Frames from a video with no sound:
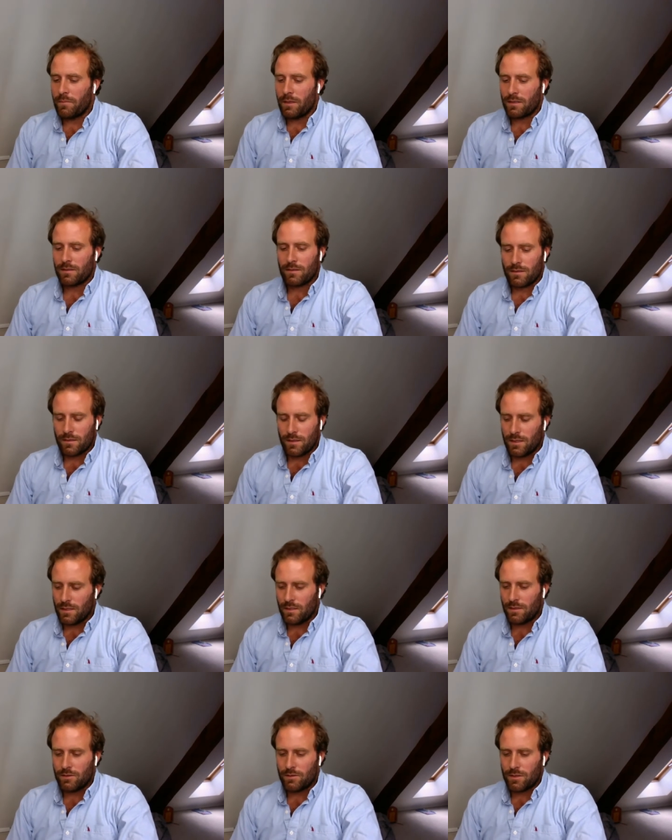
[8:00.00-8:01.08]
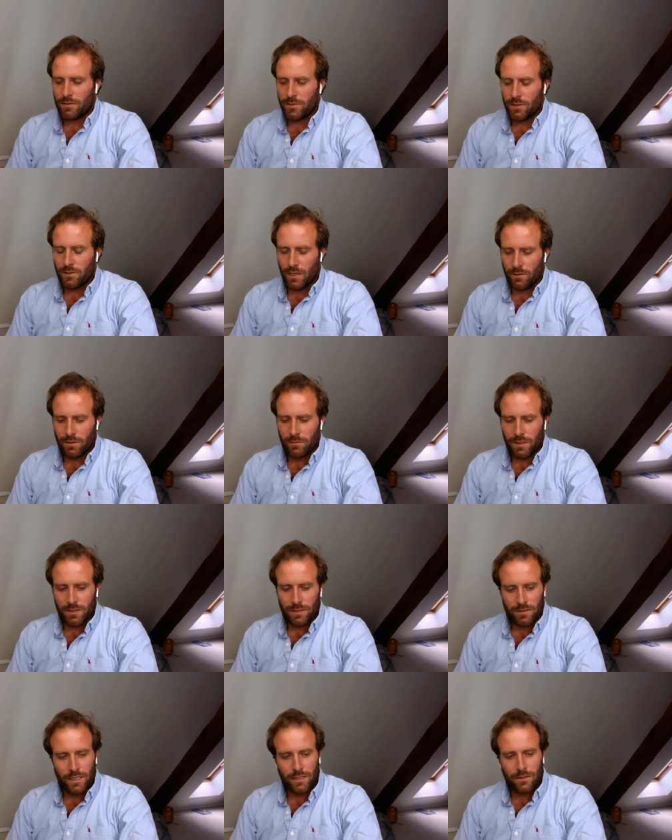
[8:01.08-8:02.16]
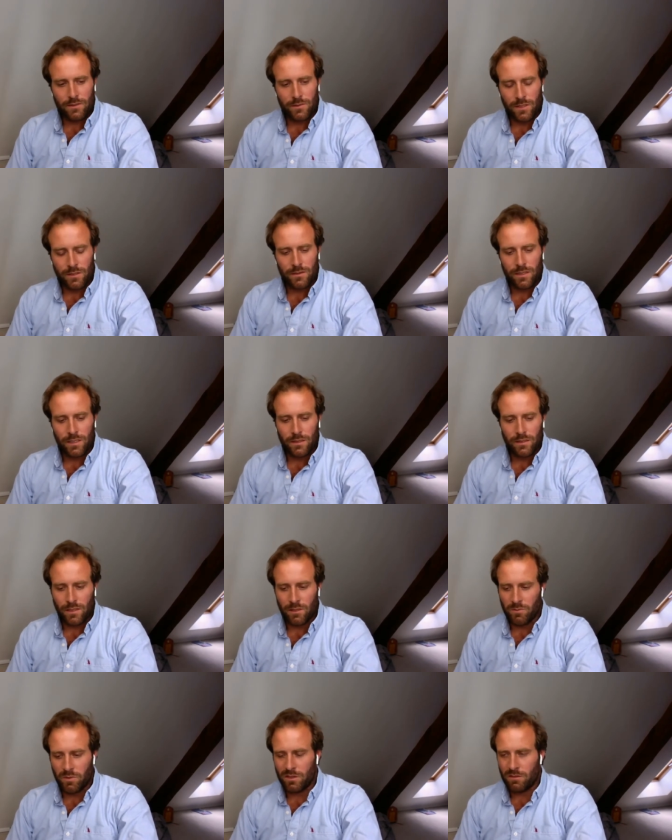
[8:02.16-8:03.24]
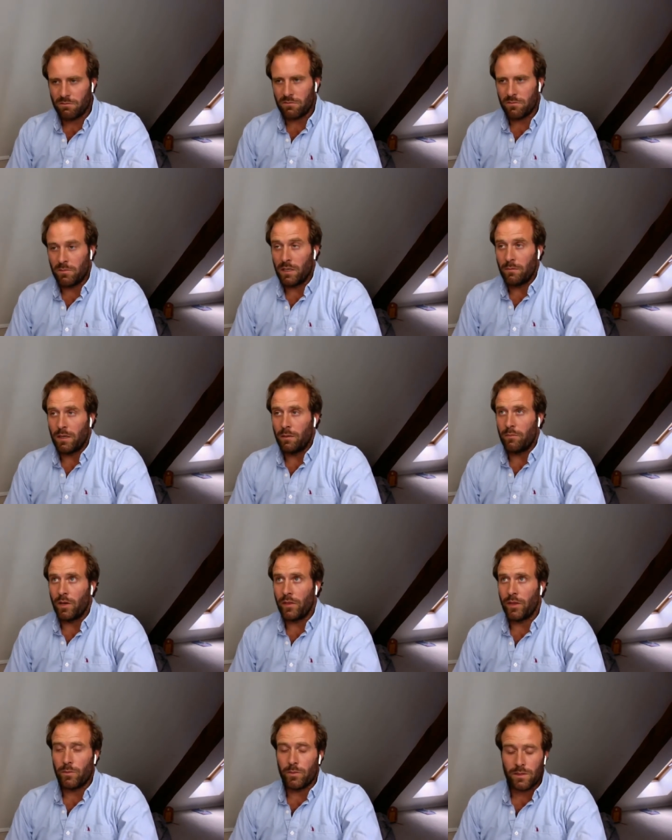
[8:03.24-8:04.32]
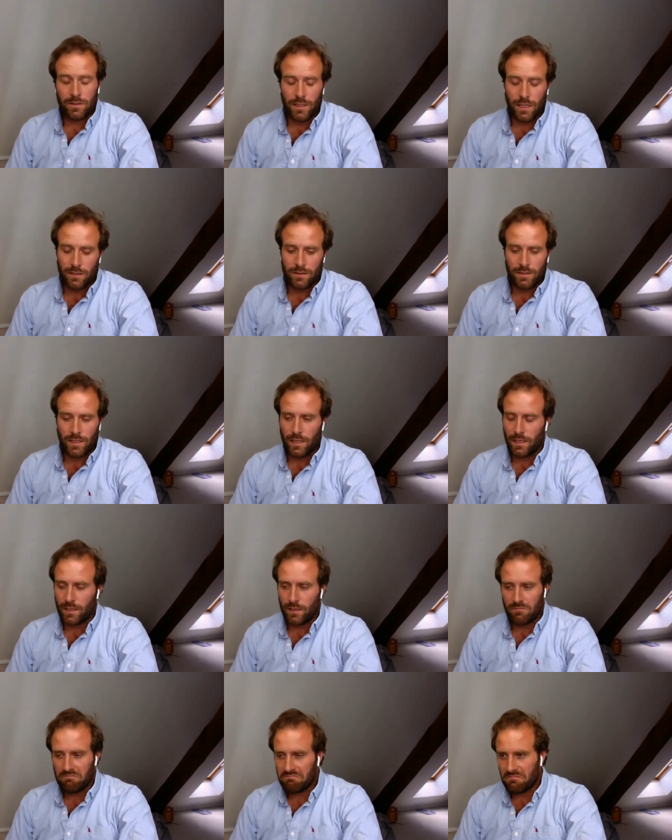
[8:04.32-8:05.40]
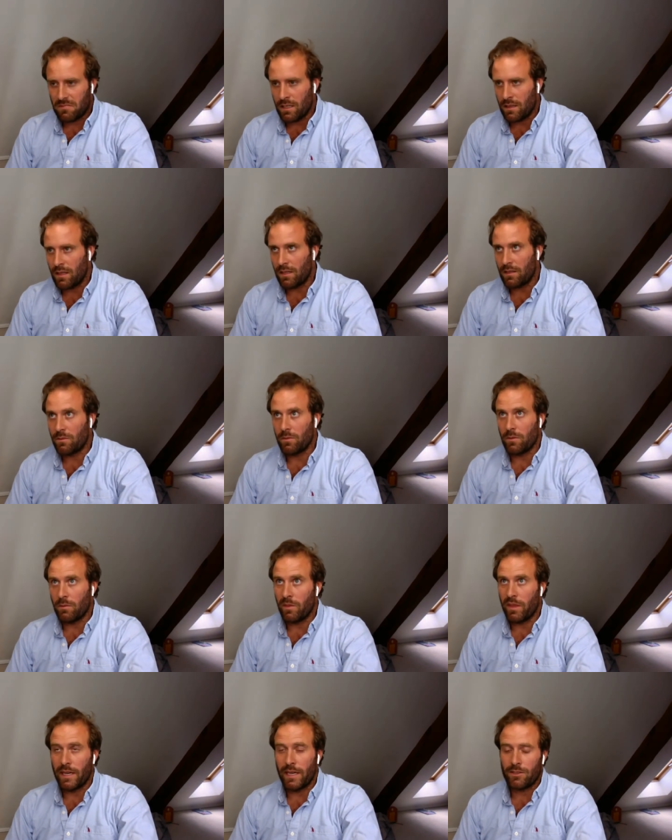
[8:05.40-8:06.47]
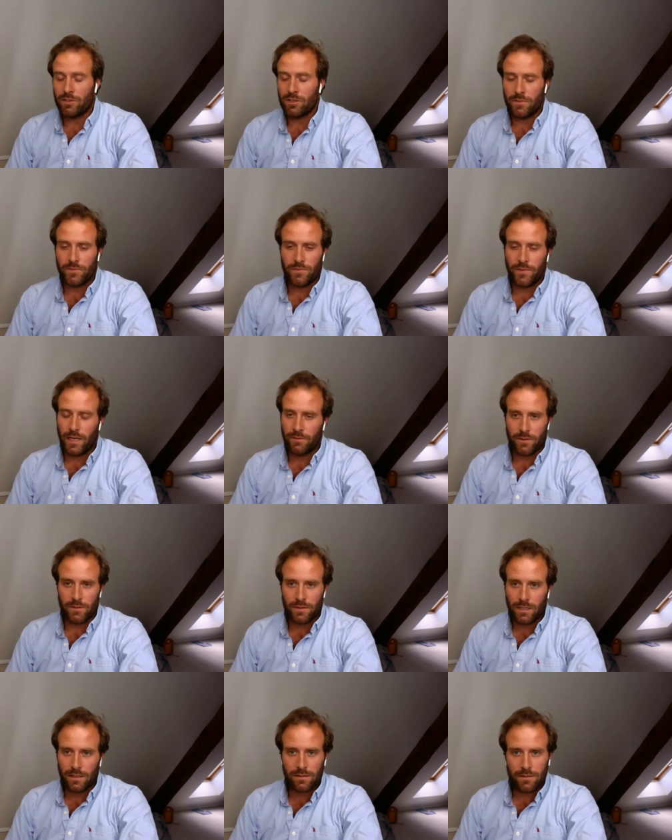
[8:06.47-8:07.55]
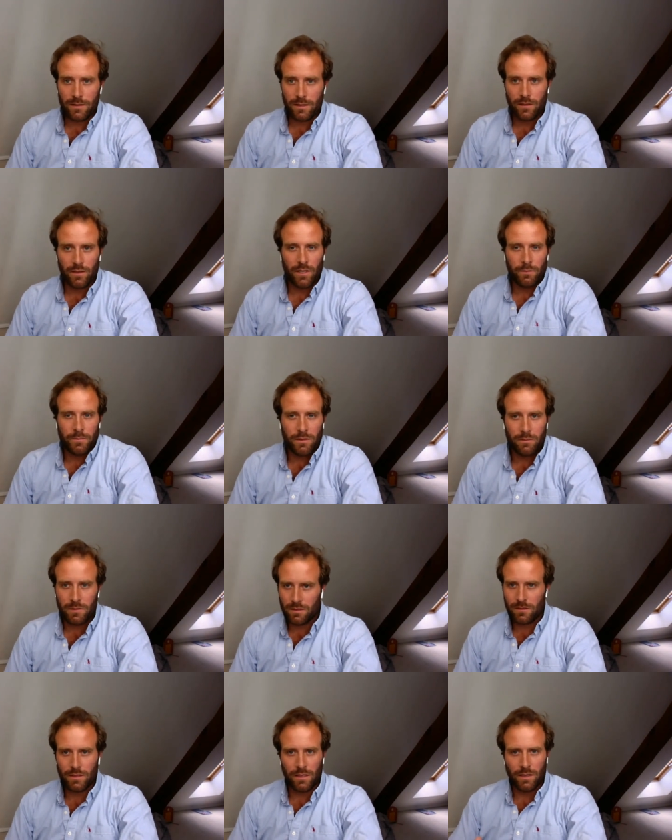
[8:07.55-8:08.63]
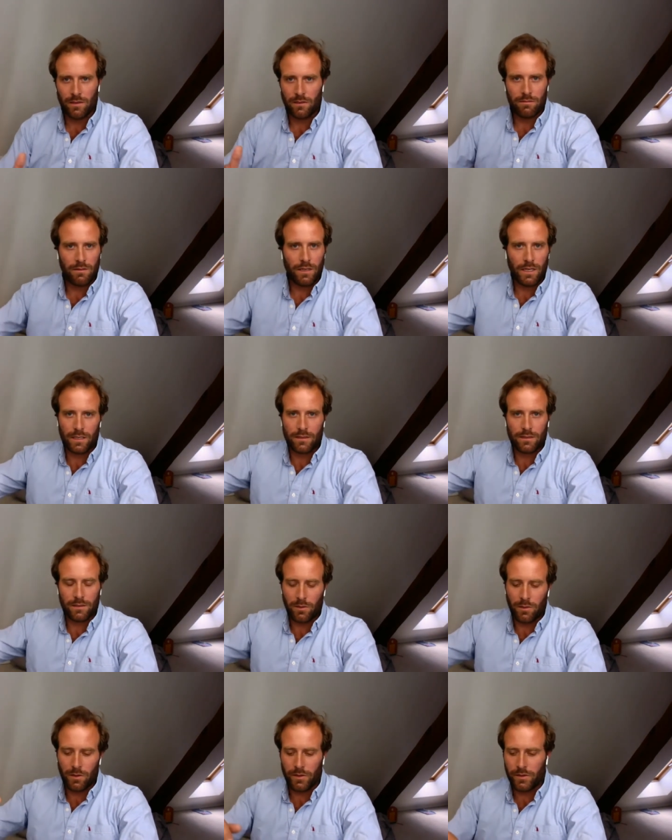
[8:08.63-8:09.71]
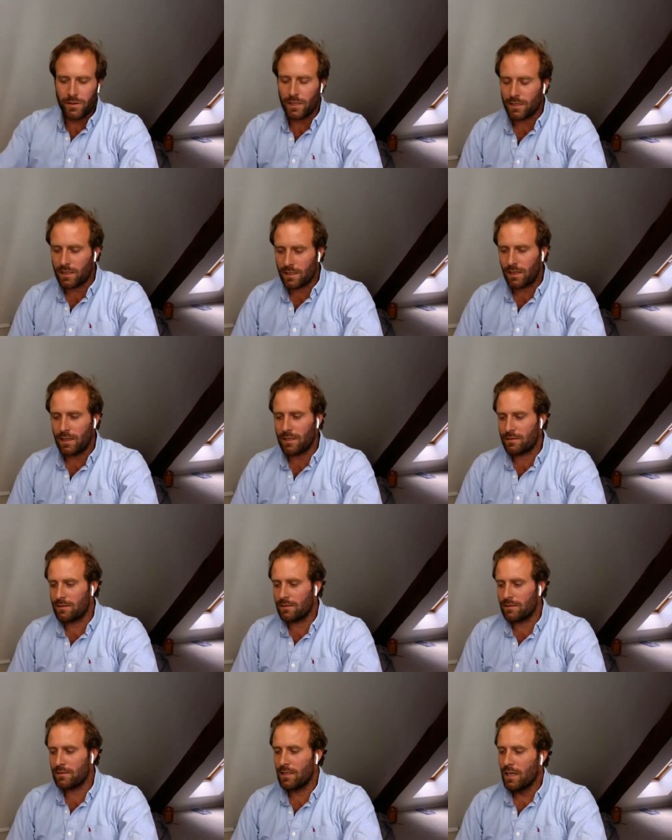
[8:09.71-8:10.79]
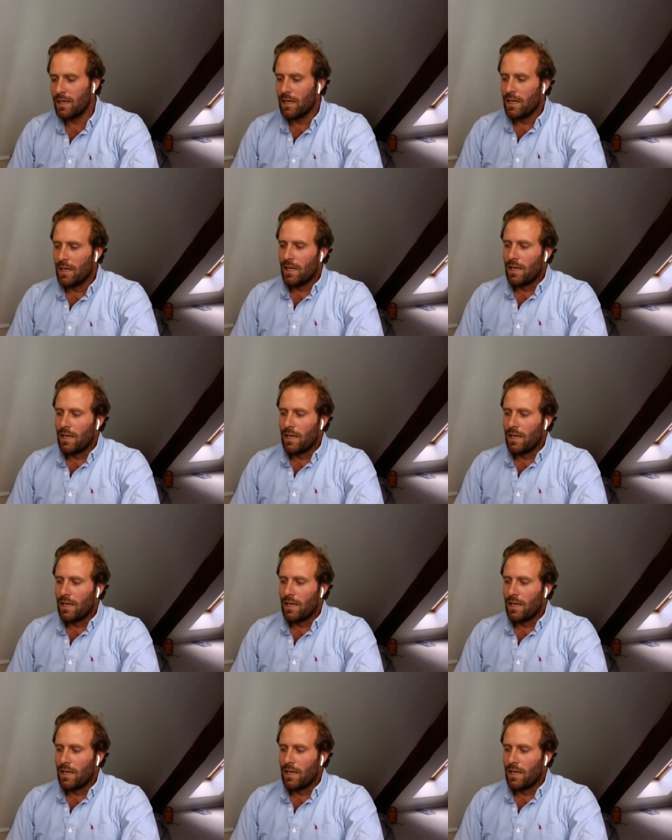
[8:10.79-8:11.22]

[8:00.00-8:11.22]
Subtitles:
club next, just a few hundred meters next to us, and me and my brother, we started sailing, I think, with the age of 5 or 6 in the Optimist, and then like all the dinghy classes,